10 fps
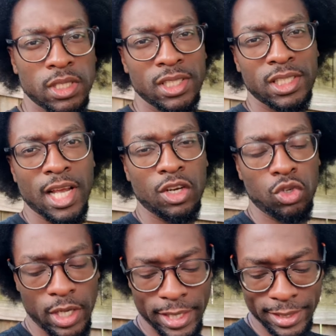channel,
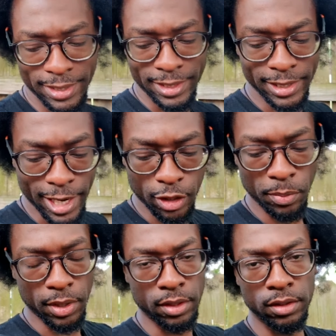ladies and
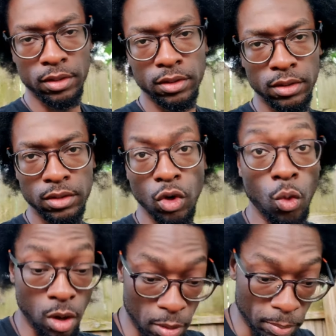gentlemen.
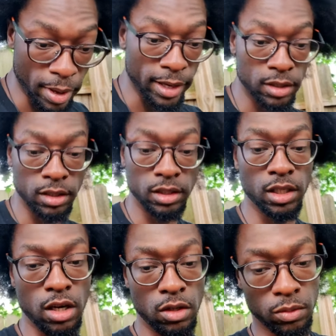Welcome back to the
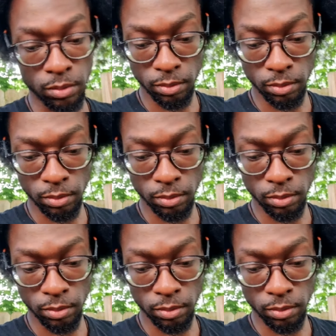channel.